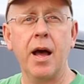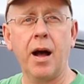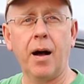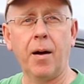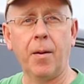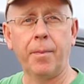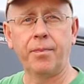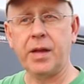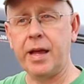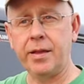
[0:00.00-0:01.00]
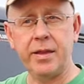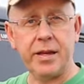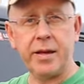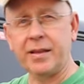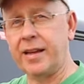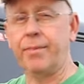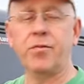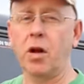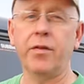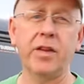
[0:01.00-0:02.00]
Um, in the, like,
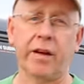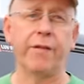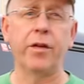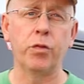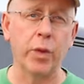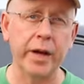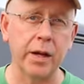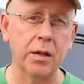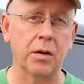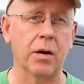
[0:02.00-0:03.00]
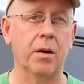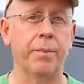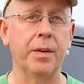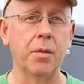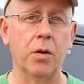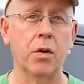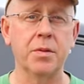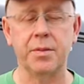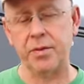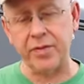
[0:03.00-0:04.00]
you know, if you got a fifth wheel or a big motorhome
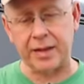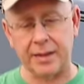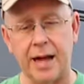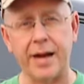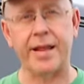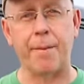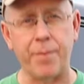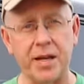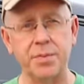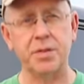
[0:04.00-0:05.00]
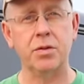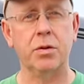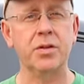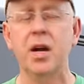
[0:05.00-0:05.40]
or something, you get a lot of that basement storage.